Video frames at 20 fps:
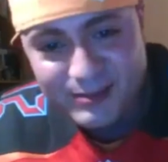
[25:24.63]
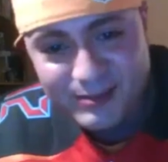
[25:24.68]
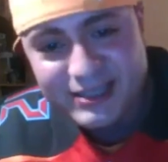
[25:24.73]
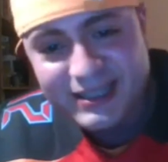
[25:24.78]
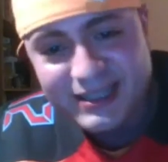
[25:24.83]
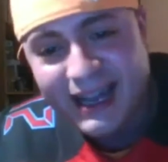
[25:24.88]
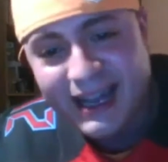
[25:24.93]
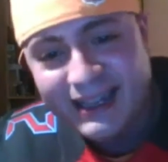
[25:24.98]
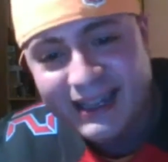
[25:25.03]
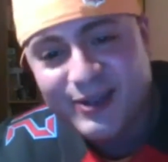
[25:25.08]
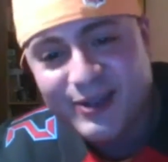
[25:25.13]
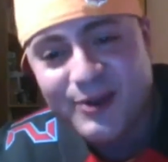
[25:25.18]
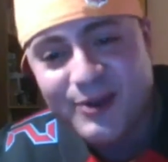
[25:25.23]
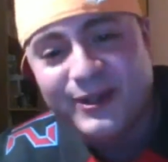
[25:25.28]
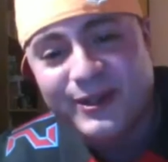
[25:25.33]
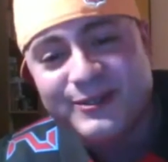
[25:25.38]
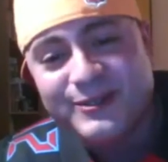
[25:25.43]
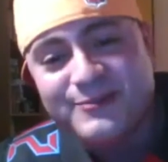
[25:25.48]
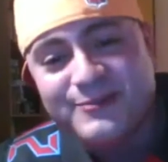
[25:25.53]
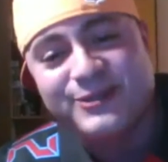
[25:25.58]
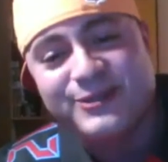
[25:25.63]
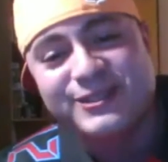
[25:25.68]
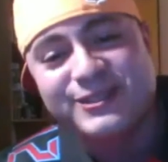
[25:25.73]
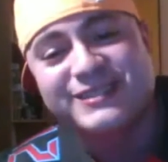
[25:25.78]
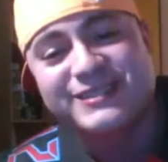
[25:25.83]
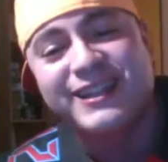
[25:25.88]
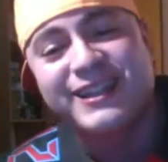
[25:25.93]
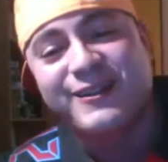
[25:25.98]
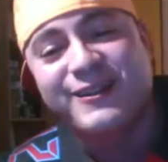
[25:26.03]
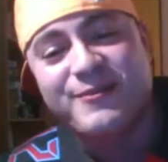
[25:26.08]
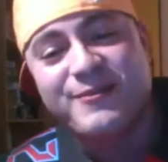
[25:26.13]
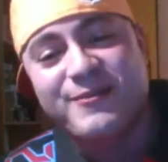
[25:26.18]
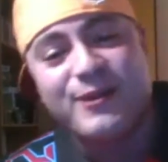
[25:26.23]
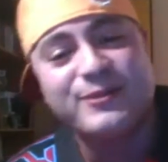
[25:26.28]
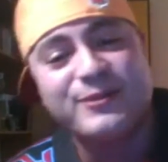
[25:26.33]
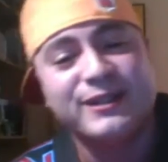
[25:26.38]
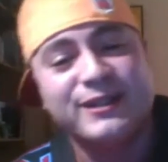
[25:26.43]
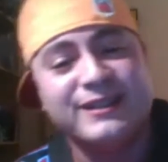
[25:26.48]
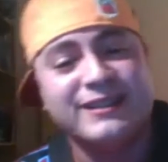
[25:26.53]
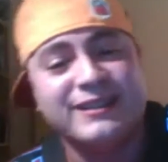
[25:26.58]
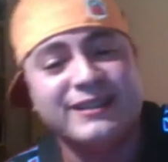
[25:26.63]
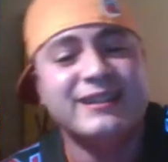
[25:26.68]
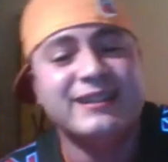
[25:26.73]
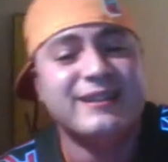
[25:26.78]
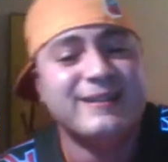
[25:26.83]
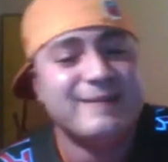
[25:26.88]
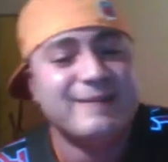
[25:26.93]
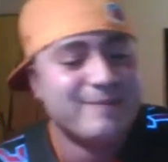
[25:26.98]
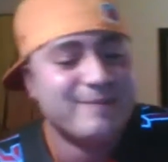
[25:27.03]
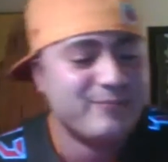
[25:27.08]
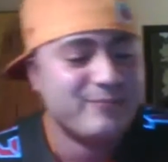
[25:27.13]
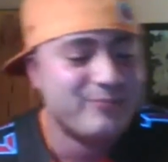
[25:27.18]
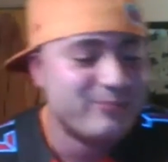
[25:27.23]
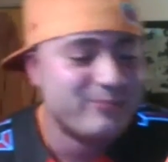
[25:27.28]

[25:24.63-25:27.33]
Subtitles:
sarcasm. Sonic, what are you most excited about, man?